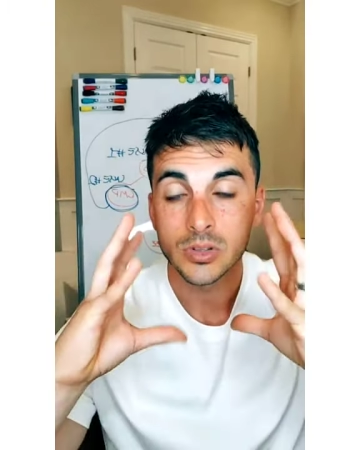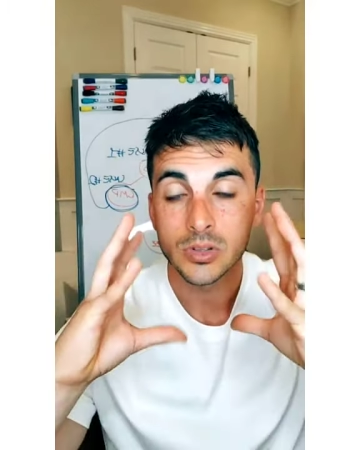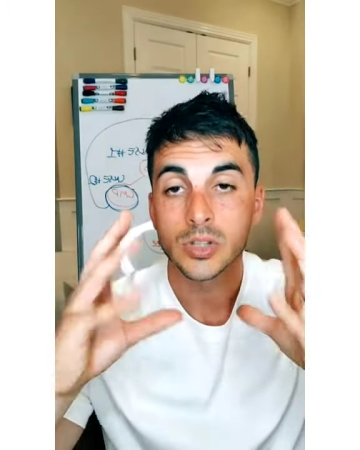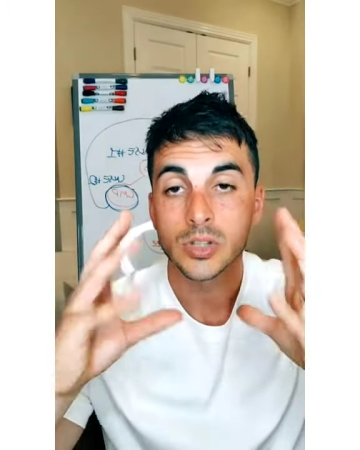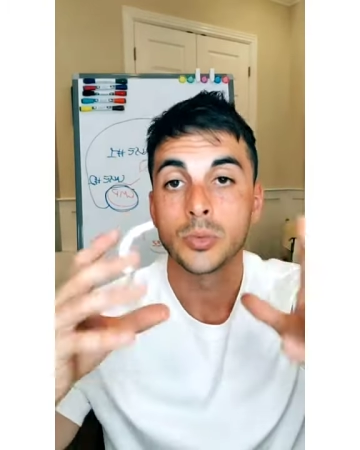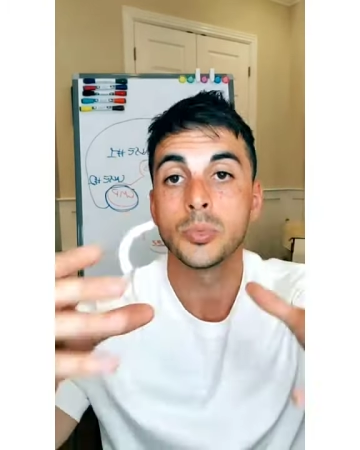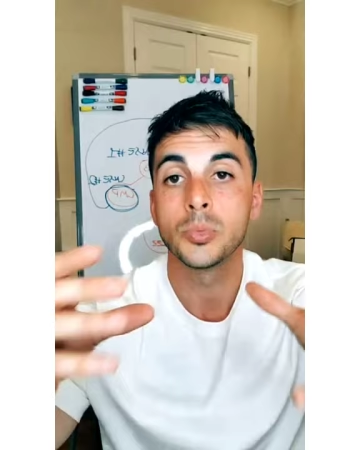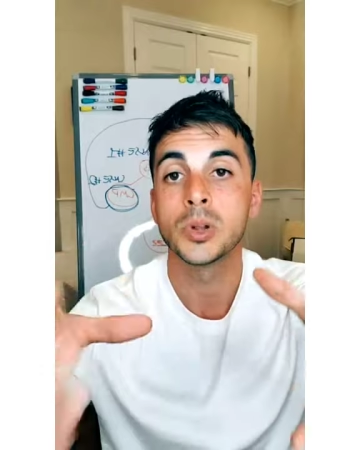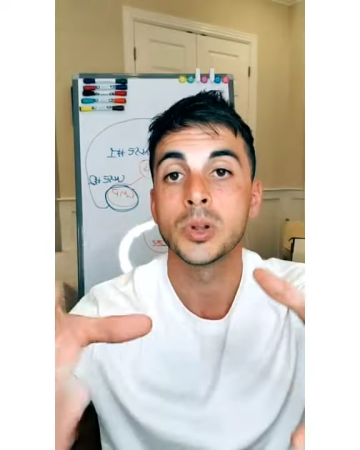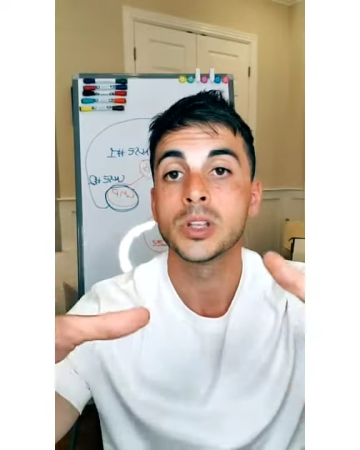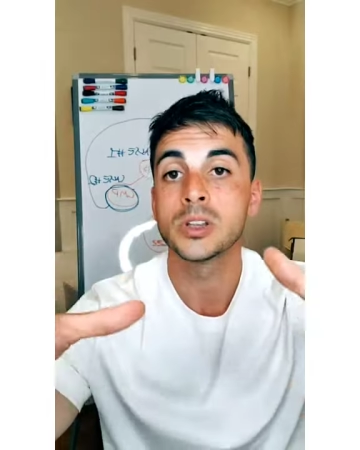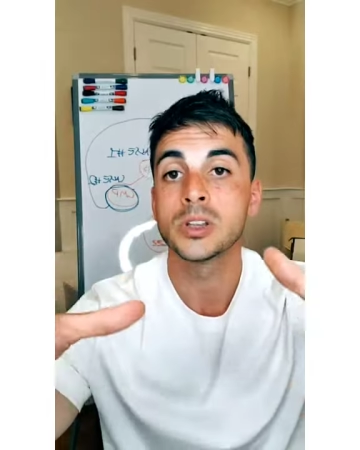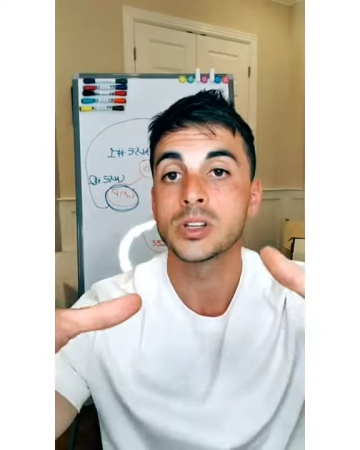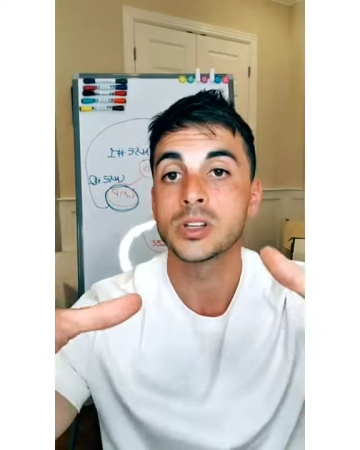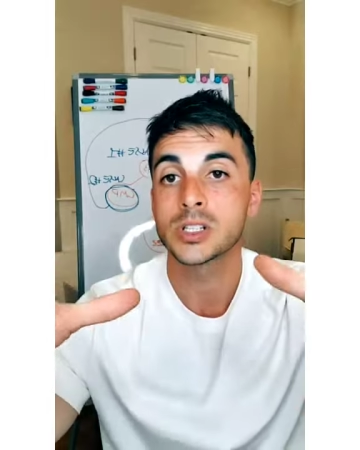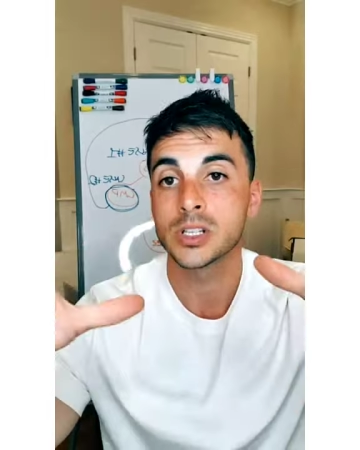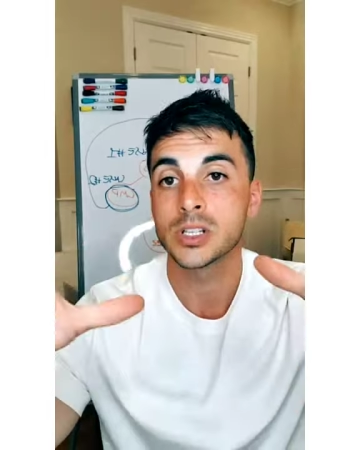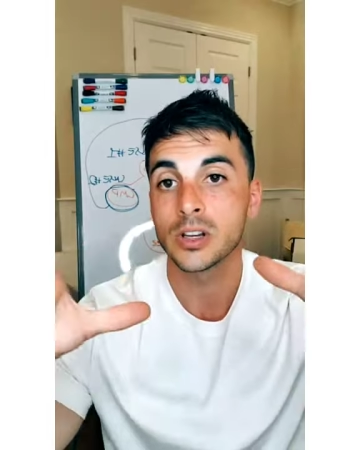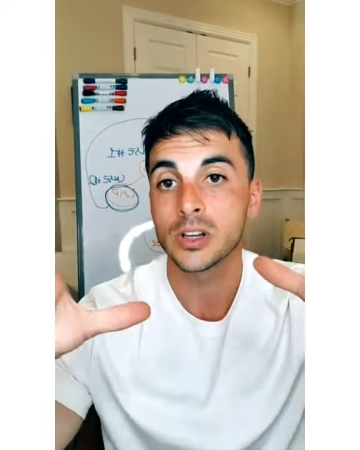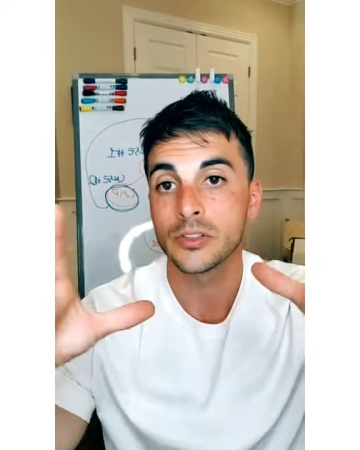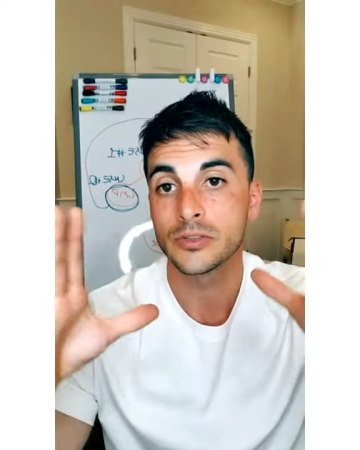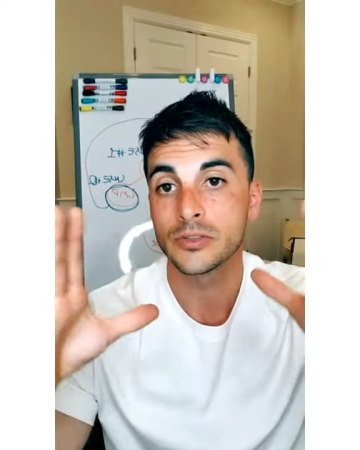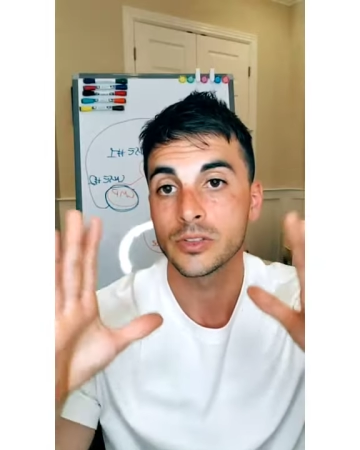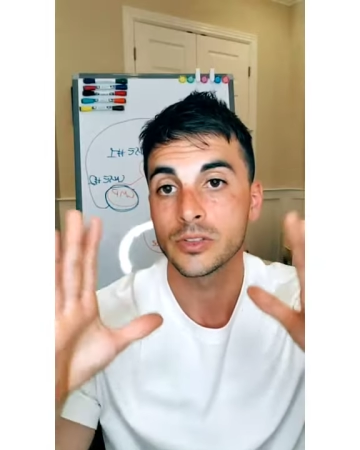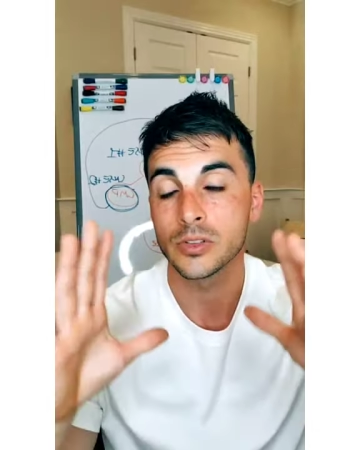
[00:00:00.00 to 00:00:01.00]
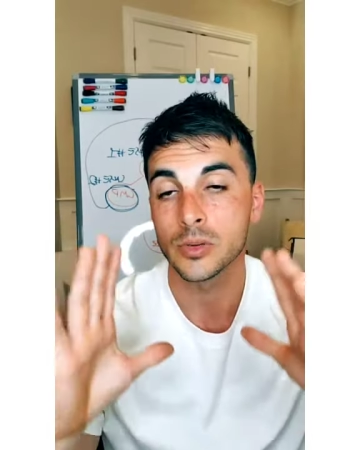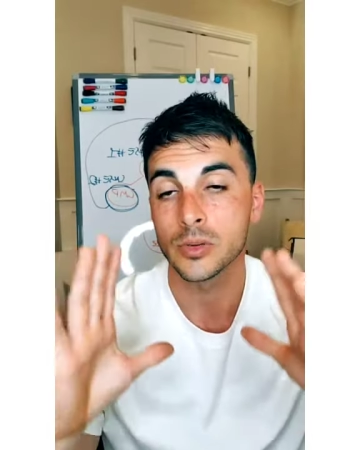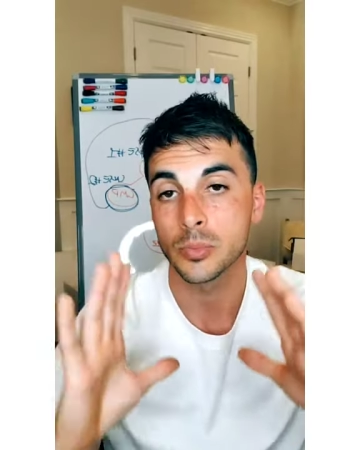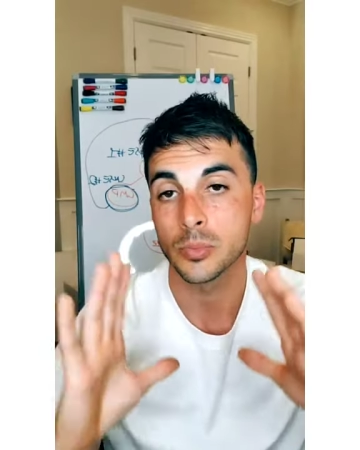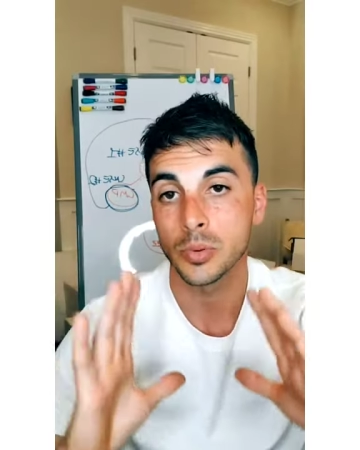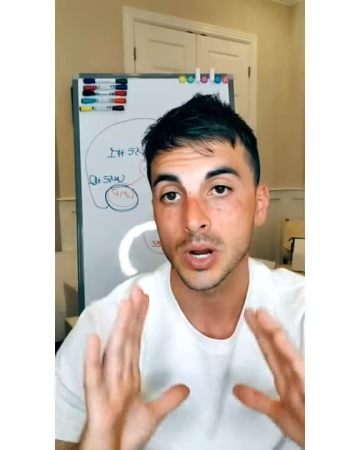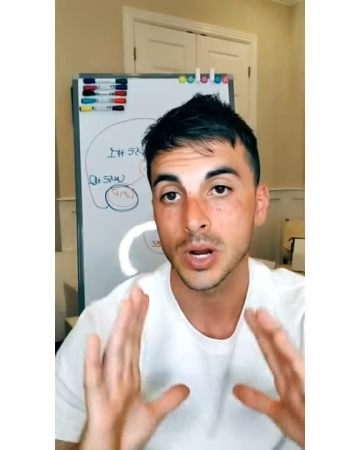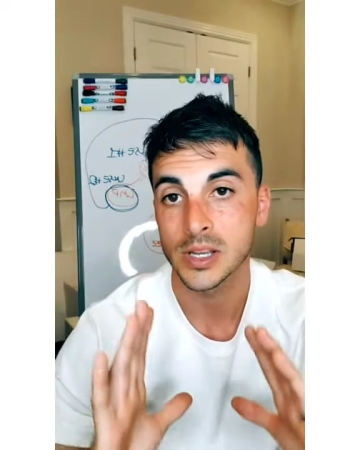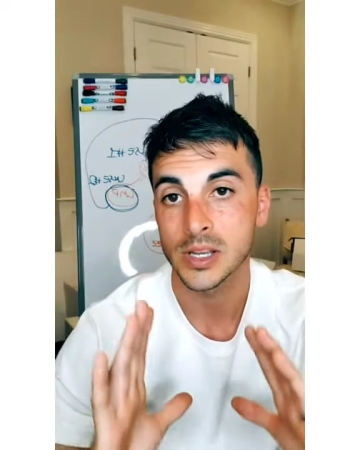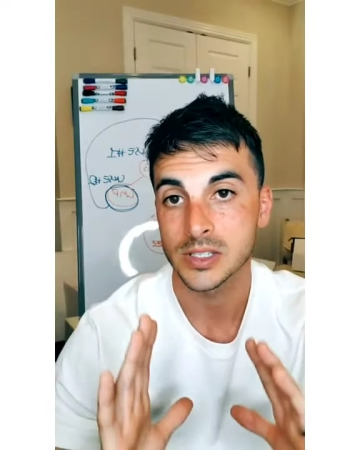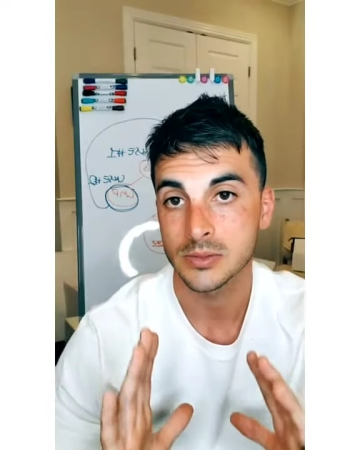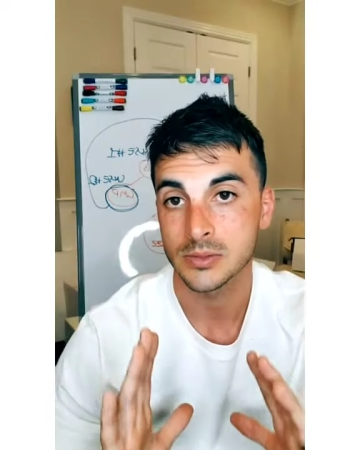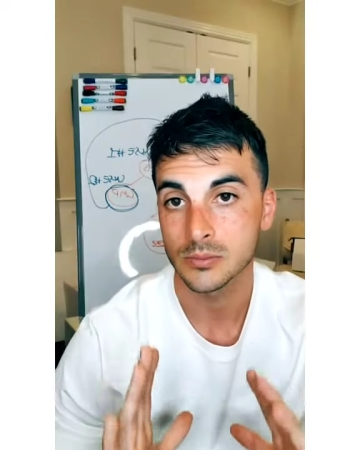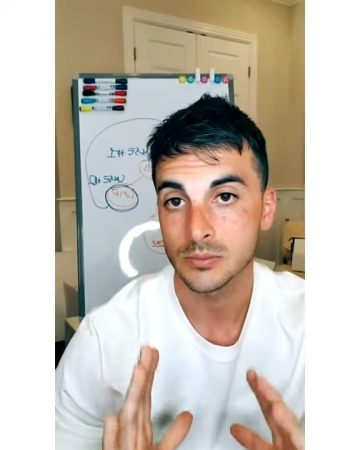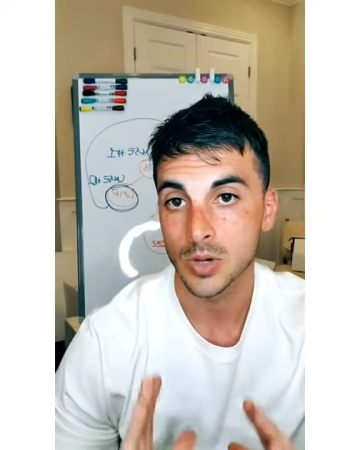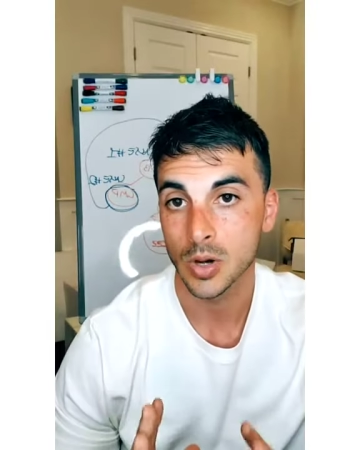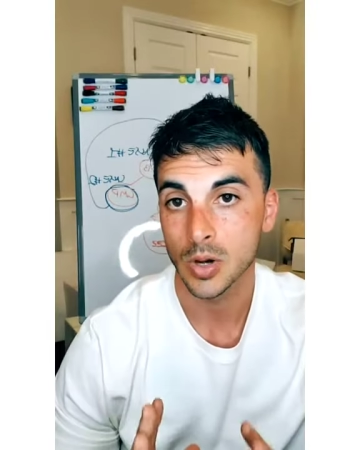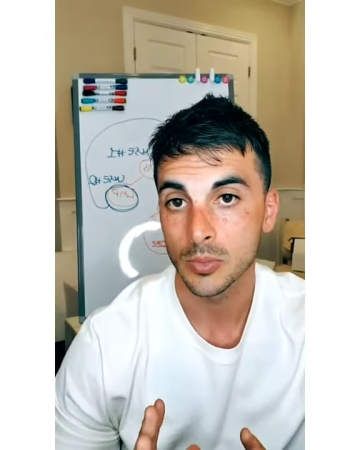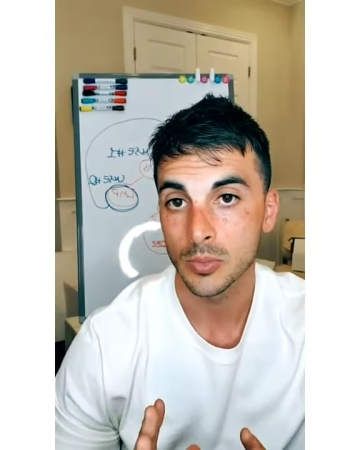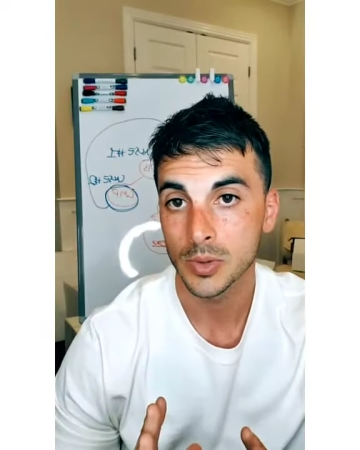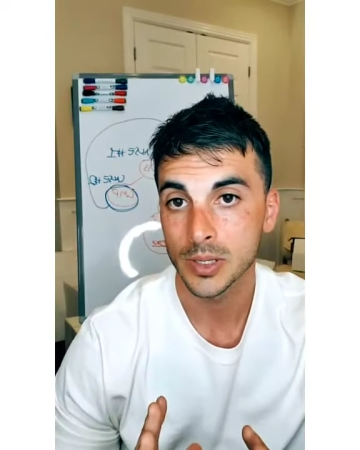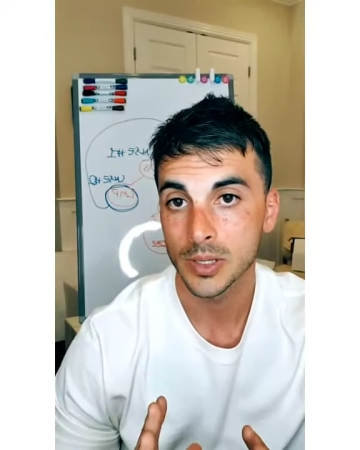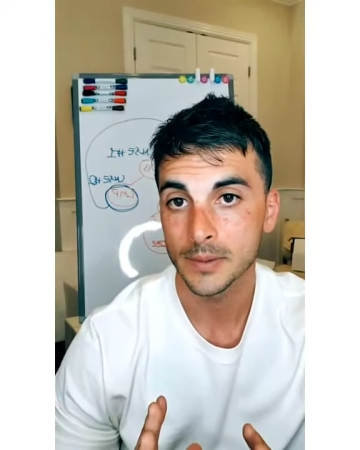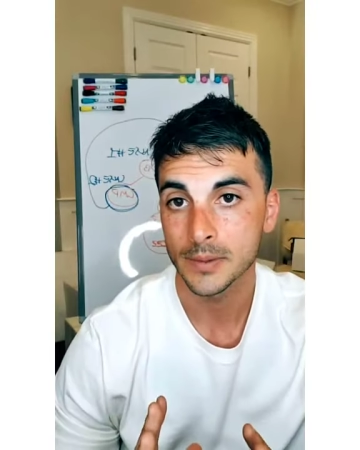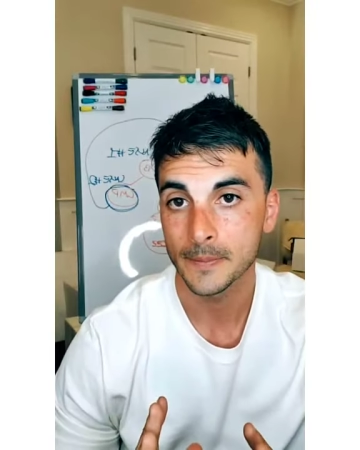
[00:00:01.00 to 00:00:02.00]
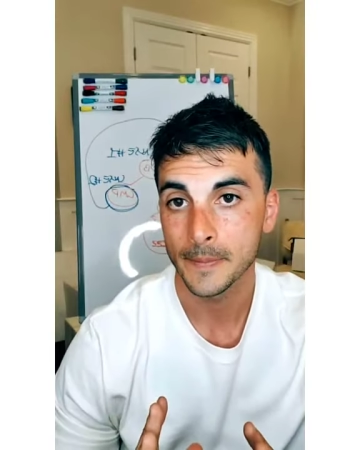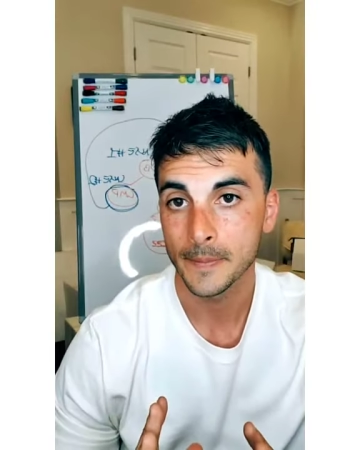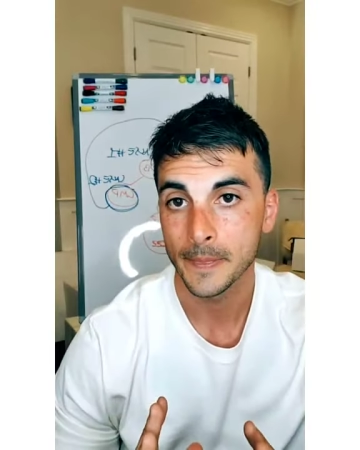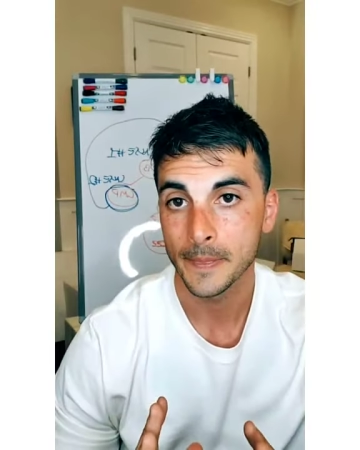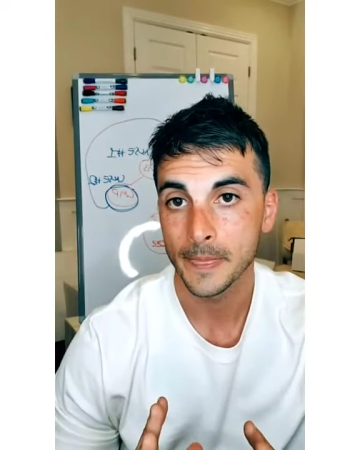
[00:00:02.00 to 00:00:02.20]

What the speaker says: you bring yourself to the present moment,